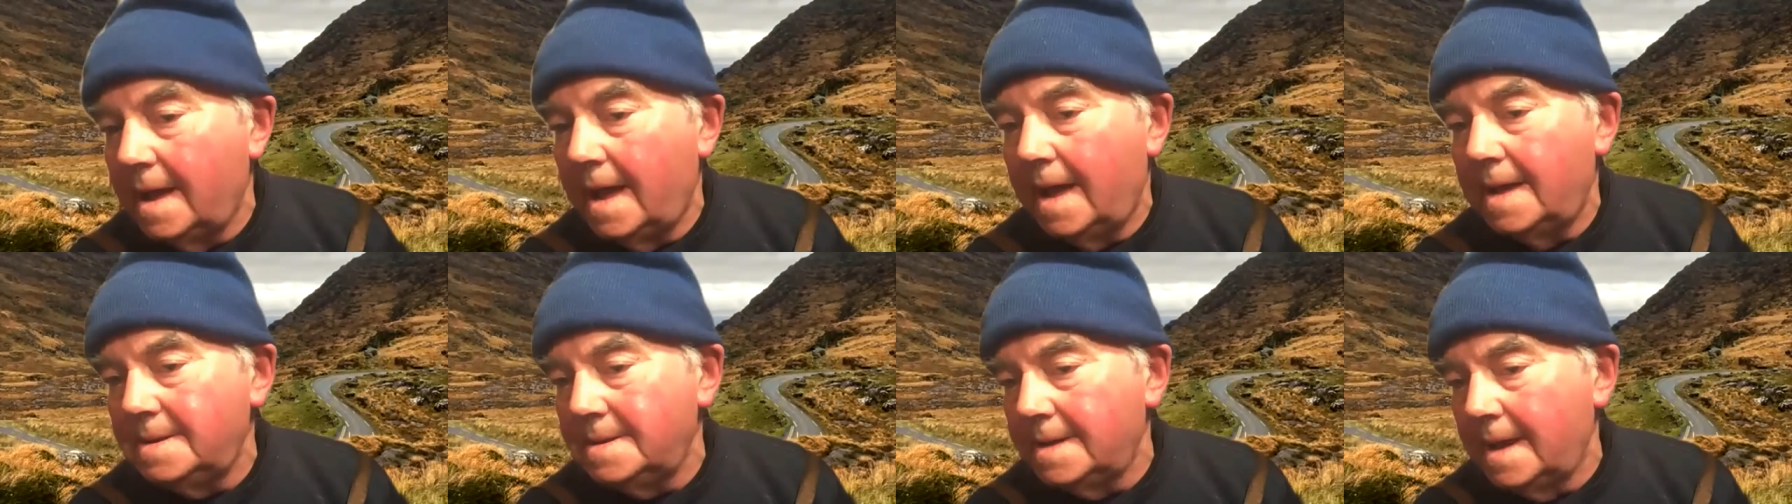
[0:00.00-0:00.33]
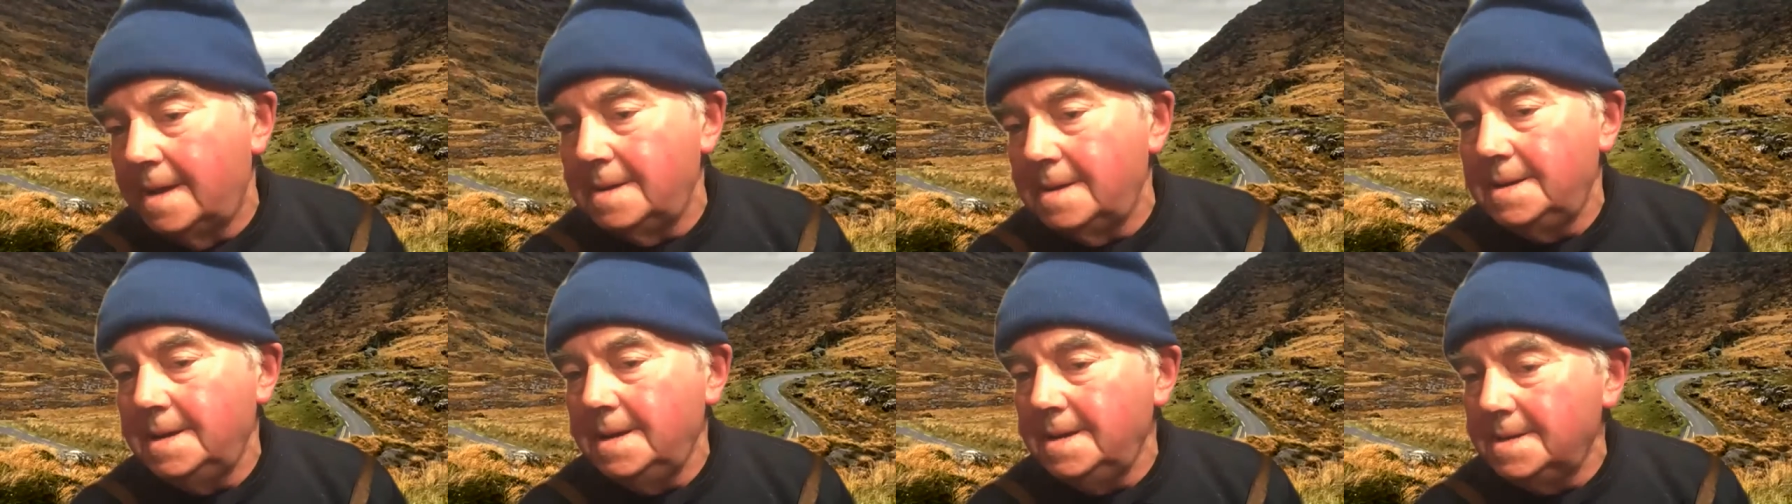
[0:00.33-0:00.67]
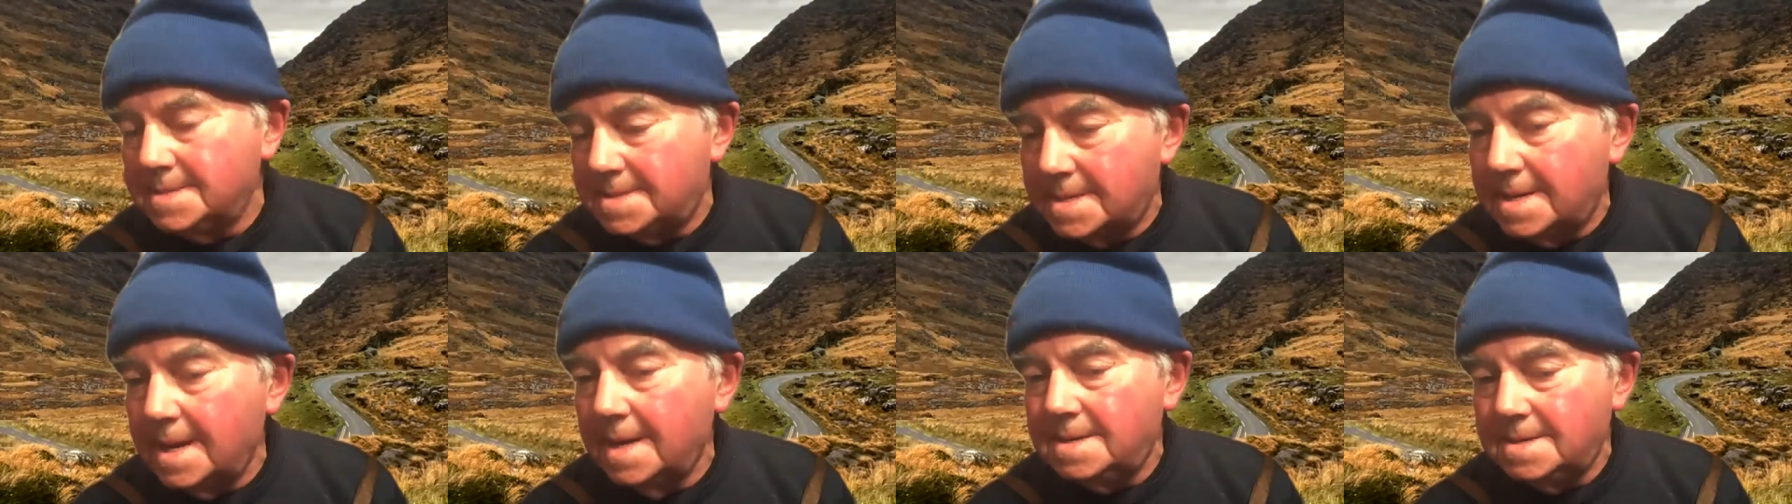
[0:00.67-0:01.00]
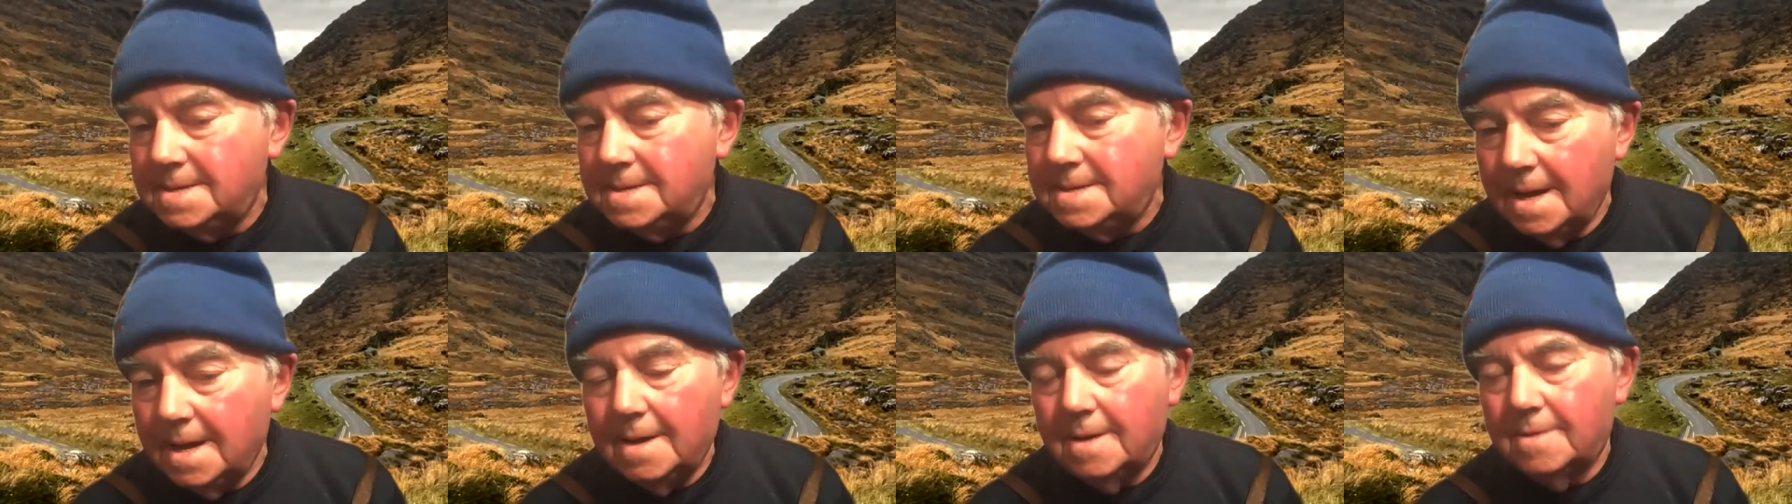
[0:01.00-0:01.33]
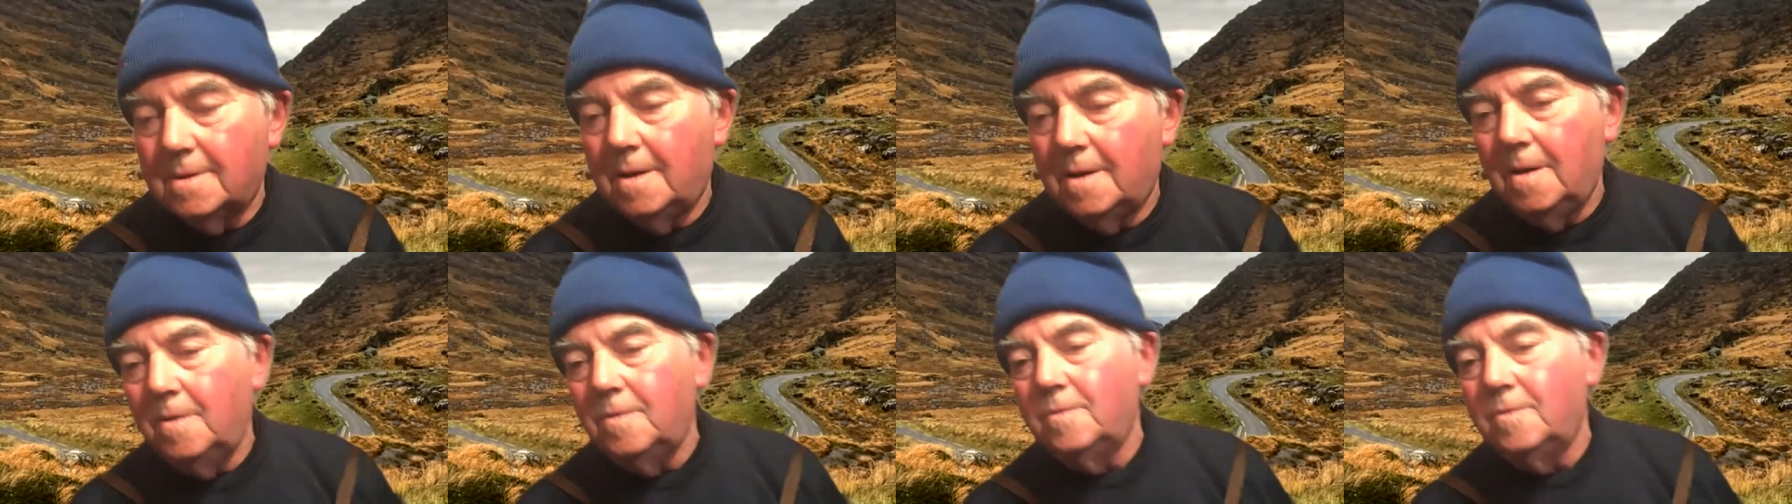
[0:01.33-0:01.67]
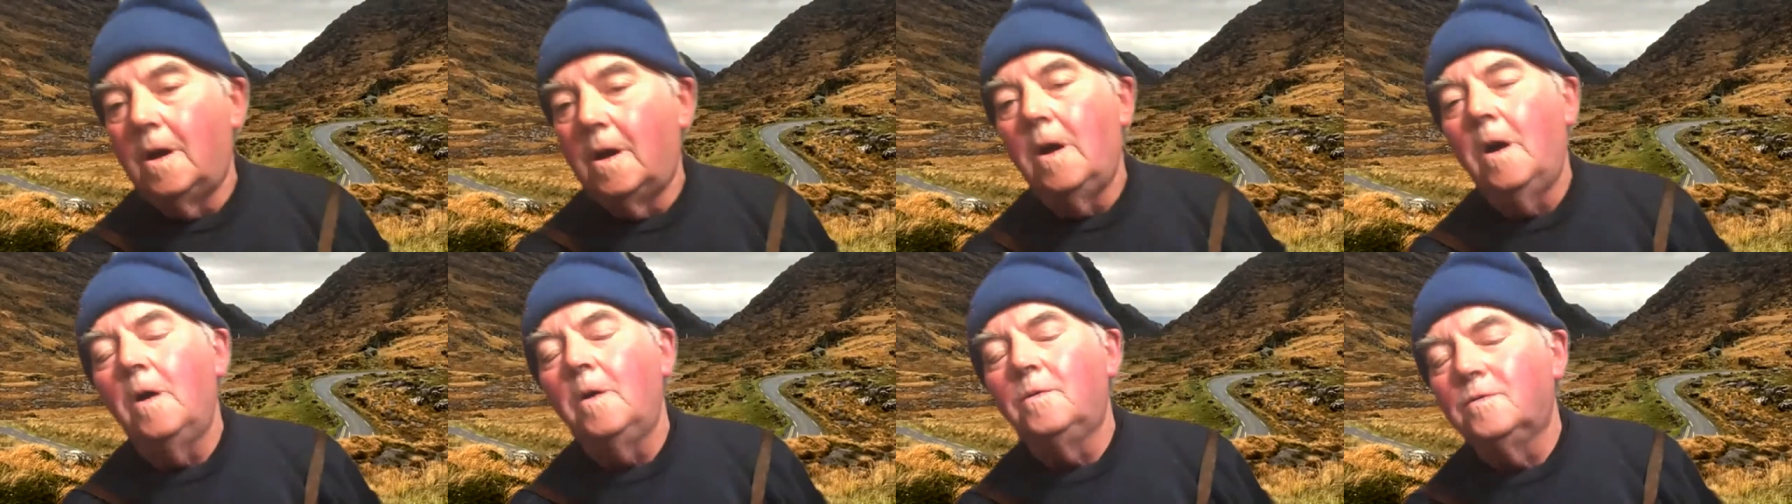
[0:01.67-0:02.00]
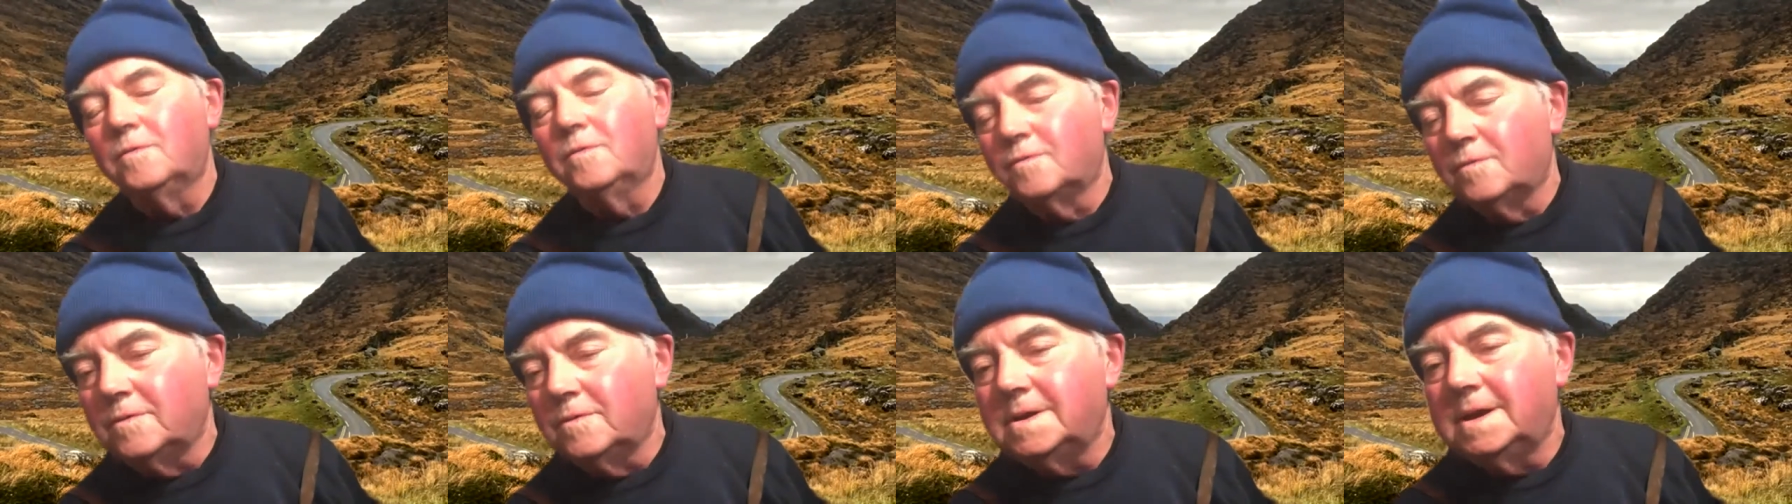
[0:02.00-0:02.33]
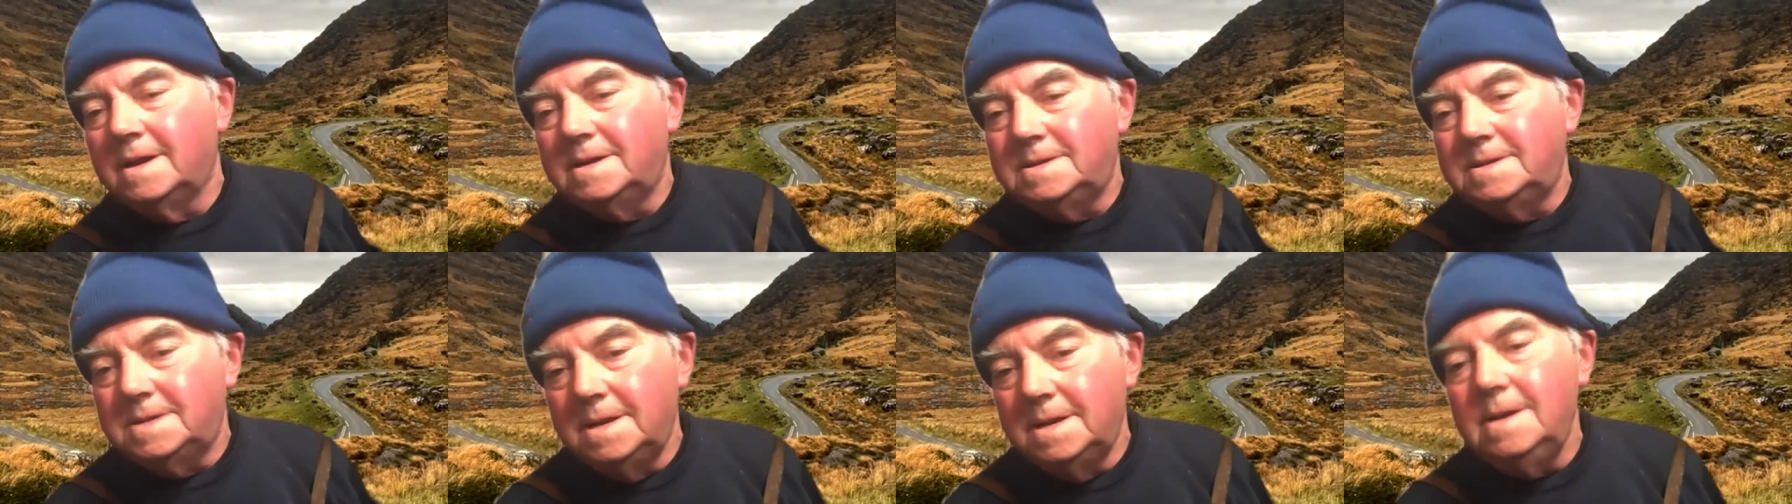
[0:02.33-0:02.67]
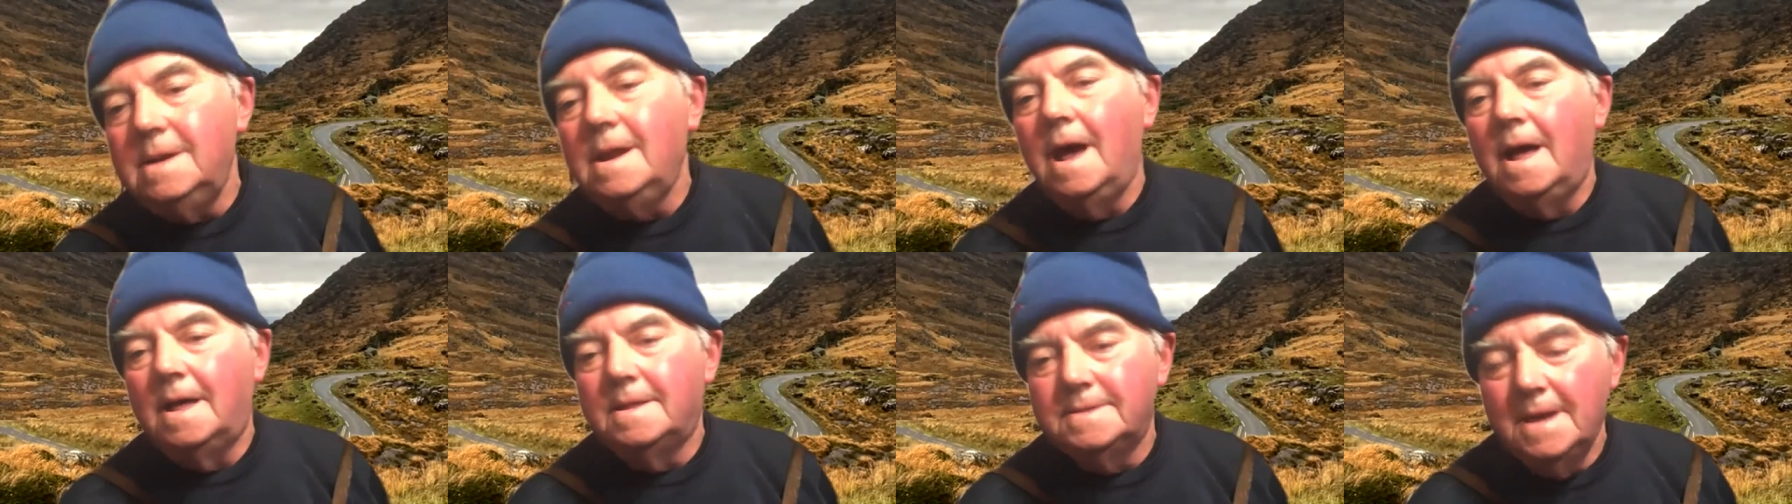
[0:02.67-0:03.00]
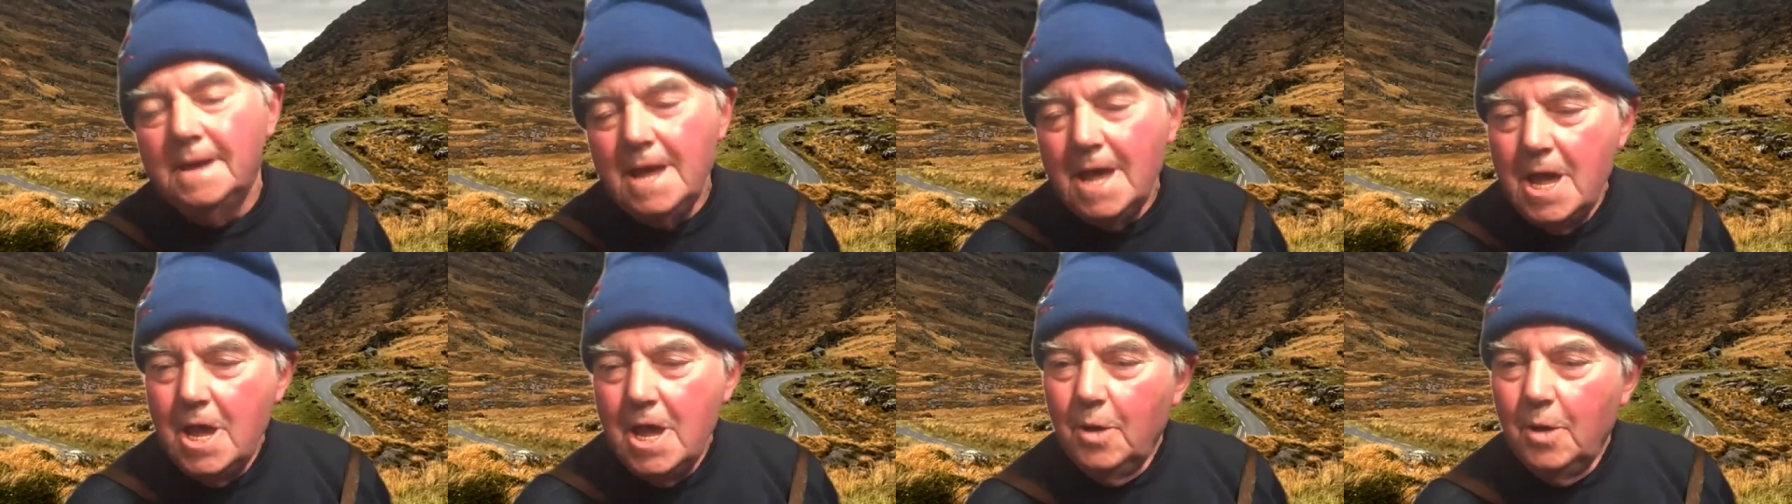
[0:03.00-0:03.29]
And, and he said to her, how, how do we get none?